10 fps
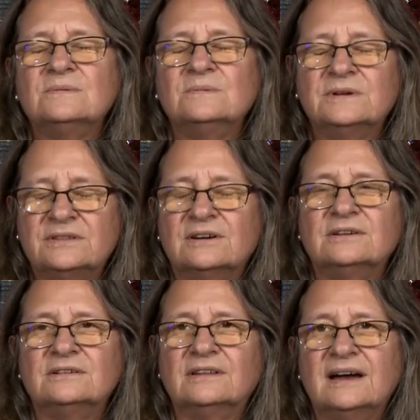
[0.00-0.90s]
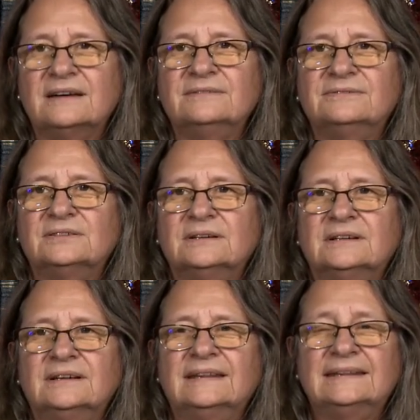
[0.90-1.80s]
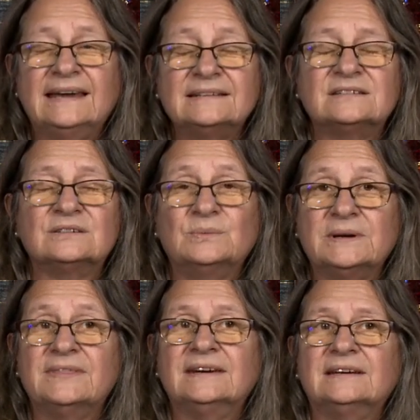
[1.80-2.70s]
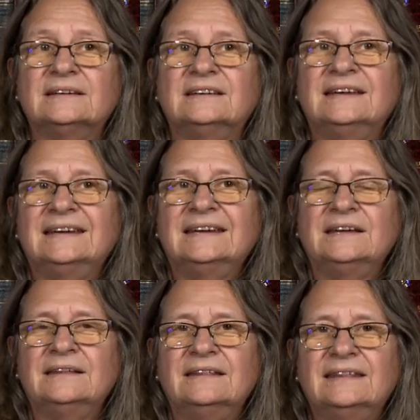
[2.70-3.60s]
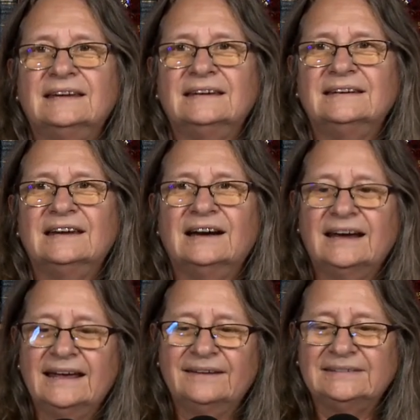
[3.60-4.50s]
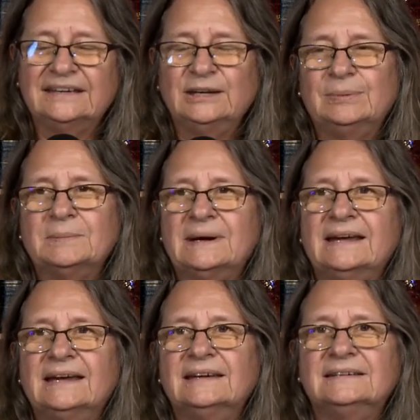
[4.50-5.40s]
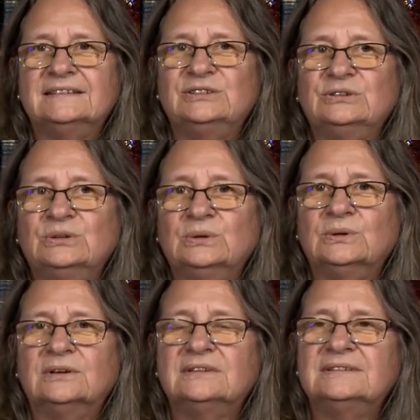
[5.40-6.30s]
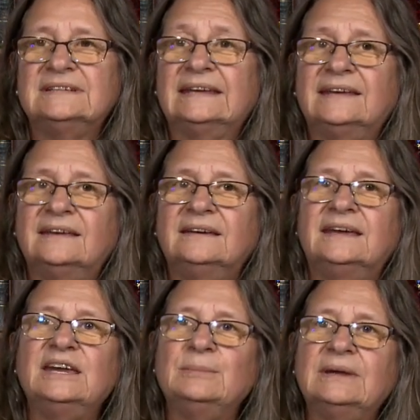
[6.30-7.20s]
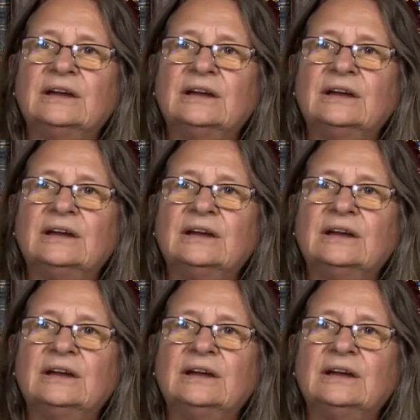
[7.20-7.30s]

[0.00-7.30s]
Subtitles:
with our life. That's the one thing that I have to keep in my head to keep me